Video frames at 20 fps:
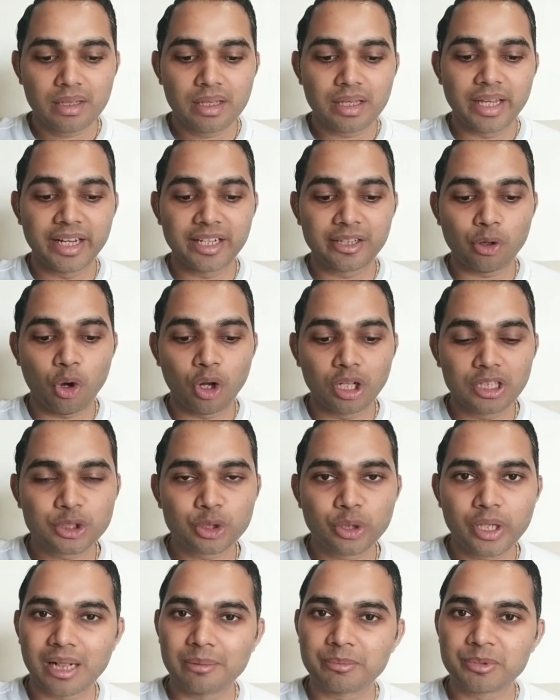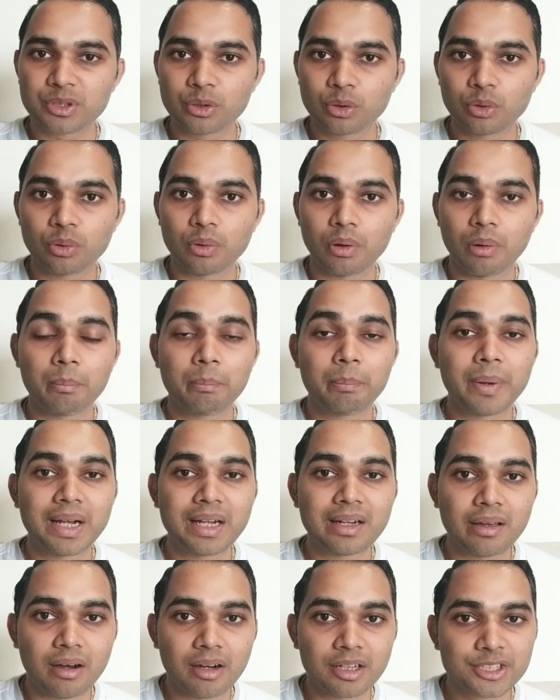It also helps you
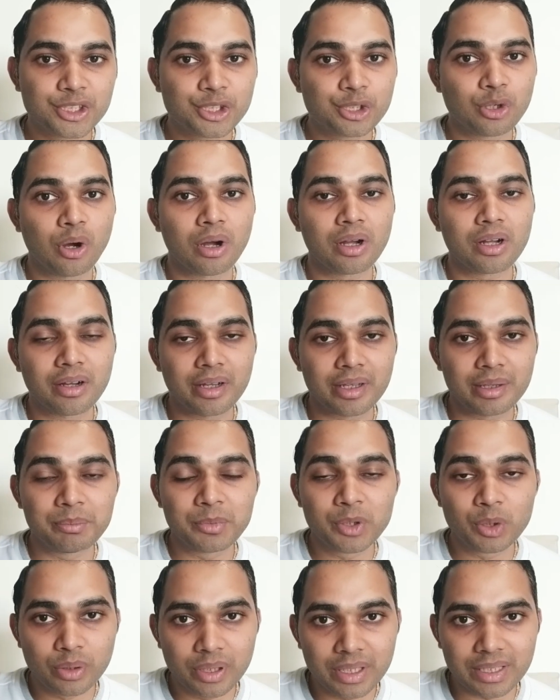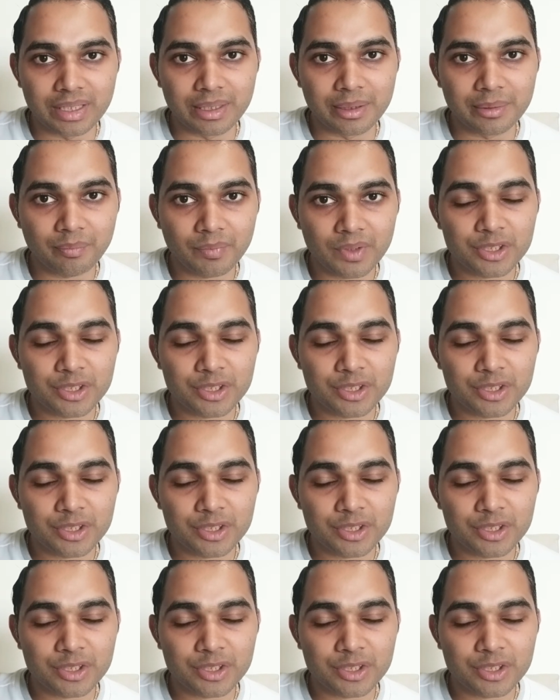build a stronger immunity,